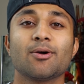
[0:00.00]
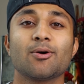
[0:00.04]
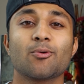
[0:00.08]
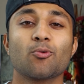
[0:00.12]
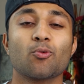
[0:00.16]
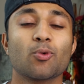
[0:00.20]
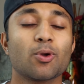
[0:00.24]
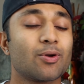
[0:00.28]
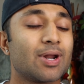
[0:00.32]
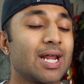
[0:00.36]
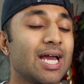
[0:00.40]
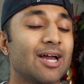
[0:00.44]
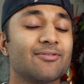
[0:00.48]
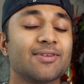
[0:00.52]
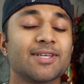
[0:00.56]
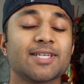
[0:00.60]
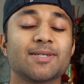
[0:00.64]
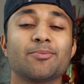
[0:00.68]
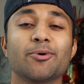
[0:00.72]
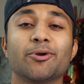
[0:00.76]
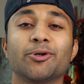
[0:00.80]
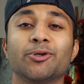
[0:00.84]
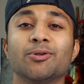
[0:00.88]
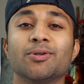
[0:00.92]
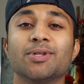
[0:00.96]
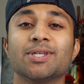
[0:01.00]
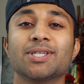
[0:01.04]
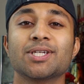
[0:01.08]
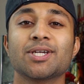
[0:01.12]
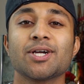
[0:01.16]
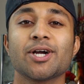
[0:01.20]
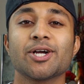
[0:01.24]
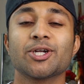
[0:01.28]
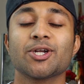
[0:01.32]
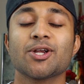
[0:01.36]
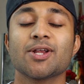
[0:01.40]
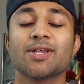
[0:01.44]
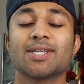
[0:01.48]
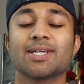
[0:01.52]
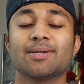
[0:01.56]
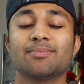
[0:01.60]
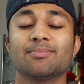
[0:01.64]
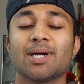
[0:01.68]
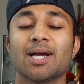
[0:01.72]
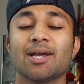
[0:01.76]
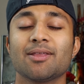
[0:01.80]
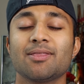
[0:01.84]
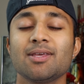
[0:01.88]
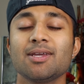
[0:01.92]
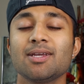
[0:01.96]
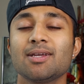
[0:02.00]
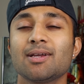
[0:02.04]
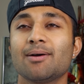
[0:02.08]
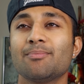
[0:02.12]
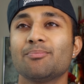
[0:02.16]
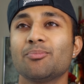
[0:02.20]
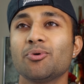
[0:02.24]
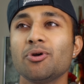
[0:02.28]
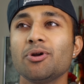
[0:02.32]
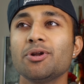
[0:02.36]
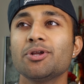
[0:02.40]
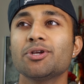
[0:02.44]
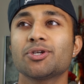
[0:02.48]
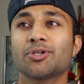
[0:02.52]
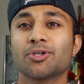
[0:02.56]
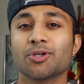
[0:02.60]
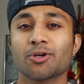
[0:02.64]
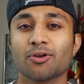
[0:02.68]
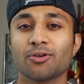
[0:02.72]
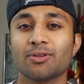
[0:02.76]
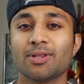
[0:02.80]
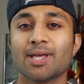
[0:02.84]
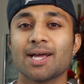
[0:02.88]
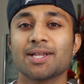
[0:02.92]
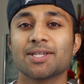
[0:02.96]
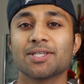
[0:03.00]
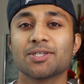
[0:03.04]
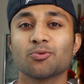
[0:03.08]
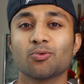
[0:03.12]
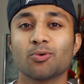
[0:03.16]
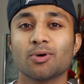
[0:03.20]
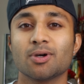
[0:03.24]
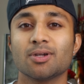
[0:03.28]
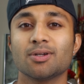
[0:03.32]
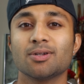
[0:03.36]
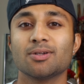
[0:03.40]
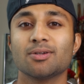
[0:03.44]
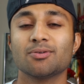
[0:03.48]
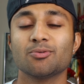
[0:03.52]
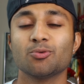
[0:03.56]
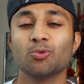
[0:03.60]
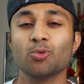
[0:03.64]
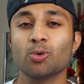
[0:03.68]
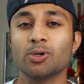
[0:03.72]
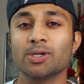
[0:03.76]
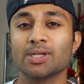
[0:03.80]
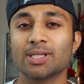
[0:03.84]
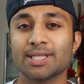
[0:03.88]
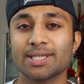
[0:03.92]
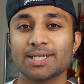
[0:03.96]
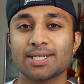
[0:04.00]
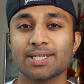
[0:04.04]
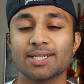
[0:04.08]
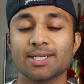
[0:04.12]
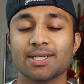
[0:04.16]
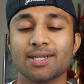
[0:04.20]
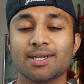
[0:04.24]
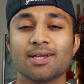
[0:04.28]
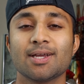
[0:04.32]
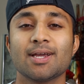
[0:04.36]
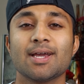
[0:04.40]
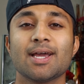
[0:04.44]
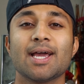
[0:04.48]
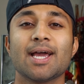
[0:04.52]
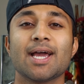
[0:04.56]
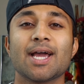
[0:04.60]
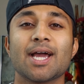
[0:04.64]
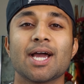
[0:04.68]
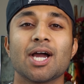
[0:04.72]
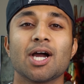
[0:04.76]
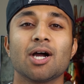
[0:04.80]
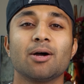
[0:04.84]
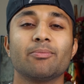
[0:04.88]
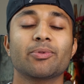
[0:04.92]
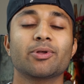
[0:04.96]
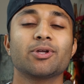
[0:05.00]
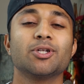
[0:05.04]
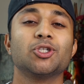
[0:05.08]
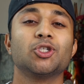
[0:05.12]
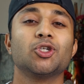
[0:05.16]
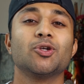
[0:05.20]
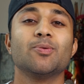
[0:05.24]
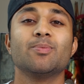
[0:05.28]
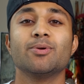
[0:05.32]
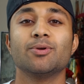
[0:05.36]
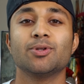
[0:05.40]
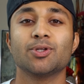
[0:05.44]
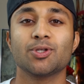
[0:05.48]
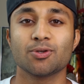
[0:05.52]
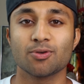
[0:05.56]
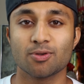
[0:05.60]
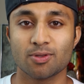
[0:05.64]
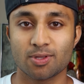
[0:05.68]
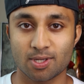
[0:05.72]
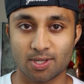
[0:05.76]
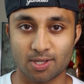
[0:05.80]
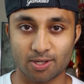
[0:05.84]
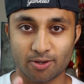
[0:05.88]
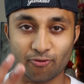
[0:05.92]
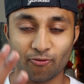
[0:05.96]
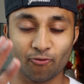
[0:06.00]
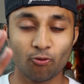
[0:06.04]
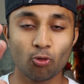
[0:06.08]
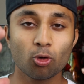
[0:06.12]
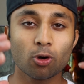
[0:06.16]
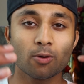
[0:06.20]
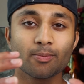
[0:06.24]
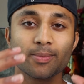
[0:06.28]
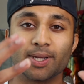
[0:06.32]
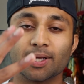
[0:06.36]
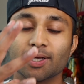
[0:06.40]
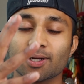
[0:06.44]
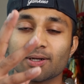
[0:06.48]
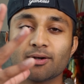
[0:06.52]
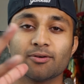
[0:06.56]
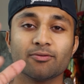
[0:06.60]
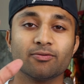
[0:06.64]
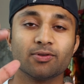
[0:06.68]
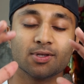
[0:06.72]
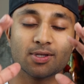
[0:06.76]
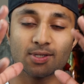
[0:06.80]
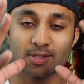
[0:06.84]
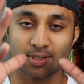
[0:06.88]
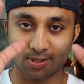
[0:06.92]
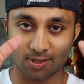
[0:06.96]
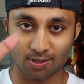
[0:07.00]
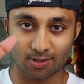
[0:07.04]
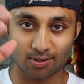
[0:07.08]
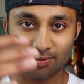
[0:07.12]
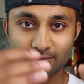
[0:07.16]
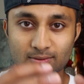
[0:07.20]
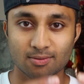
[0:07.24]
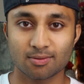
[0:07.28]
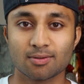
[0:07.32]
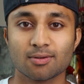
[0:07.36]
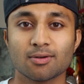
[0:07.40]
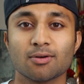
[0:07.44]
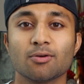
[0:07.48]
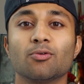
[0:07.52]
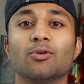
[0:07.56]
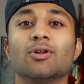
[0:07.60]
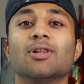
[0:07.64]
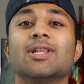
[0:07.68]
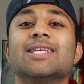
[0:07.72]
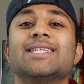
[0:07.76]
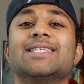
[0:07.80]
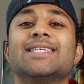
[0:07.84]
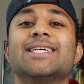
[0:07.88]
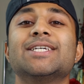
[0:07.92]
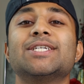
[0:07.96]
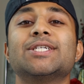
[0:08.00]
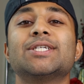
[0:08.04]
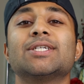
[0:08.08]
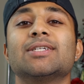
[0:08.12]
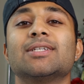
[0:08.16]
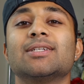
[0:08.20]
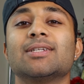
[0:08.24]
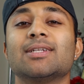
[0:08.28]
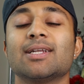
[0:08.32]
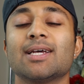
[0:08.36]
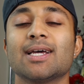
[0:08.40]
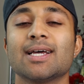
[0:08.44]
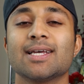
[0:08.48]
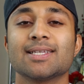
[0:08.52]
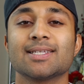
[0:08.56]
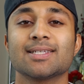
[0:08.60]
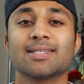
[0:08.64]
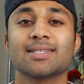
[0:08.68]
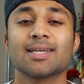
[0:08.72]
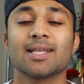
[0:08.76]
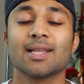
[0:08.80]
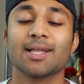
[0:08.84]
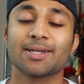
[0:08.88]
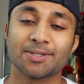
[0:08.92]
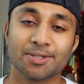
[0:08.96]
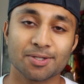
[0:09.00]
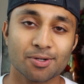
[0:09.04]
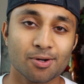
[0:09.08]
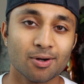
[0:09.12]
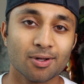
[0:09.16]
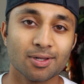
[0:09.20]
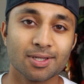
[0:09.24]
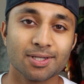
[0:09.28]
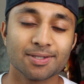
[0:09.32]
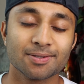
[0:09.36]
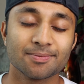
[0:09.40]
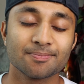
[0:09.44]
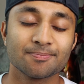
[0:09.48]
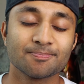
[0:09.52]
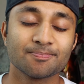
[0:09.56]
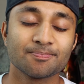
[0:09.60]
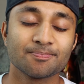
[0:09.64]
we would have these spiritual discussions. I'm pretty sure that's what really helped contribute to the forming of this realization, as I like to call it.